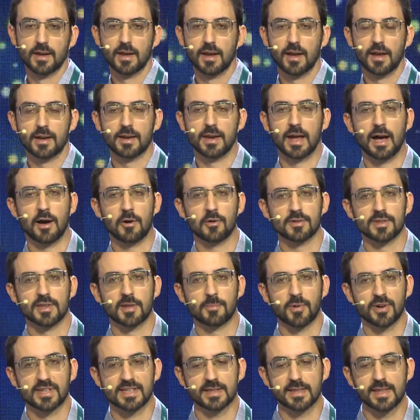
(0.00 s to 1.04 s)
Now, the
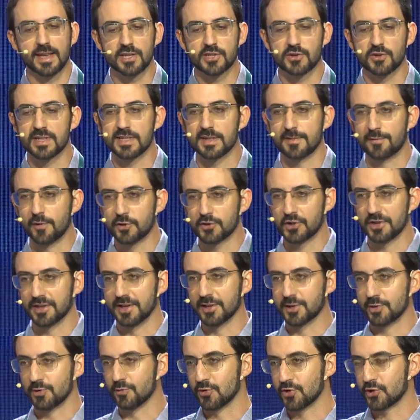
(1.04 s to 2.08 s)
presentation is unfortunately
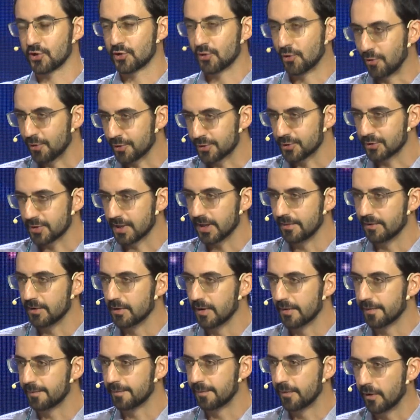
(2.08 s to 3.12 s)
too short to give you
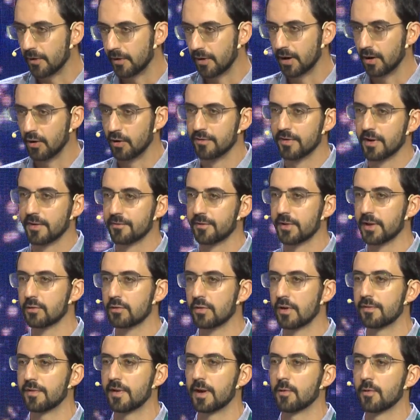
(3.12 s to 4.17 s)
a thorough overview
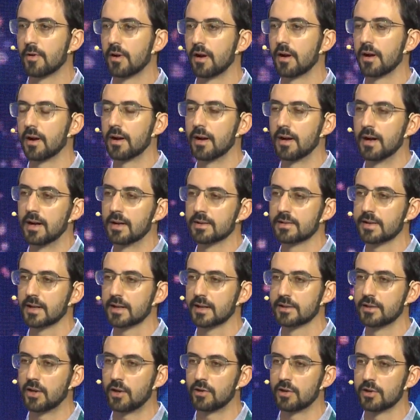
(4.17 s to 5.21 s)
of our
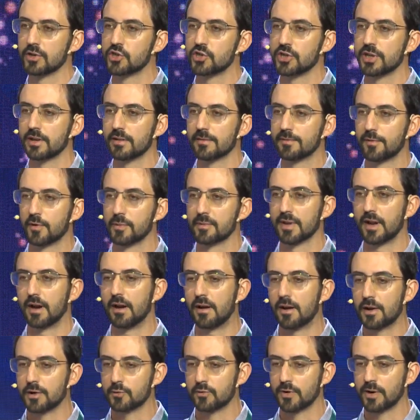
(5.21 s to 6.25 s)
technology from the
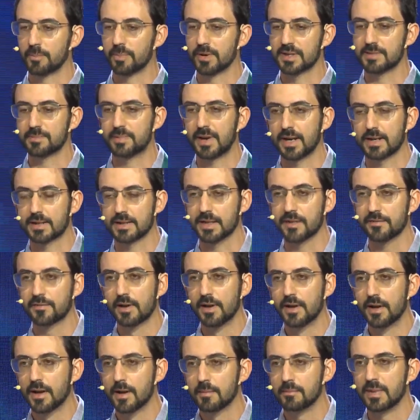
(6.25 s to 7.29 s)
hardware perspective,
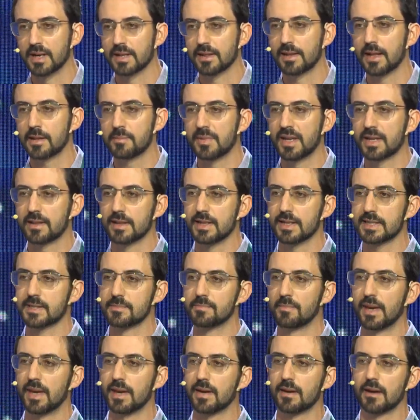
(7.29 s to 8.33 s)
but let me at least
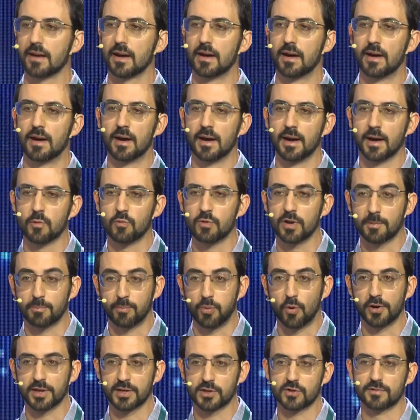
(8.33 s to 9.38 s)
make a quick
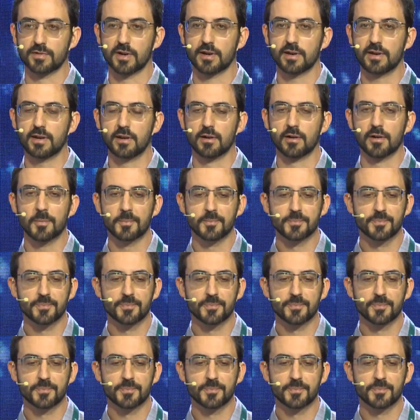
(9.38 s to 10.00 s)
point over here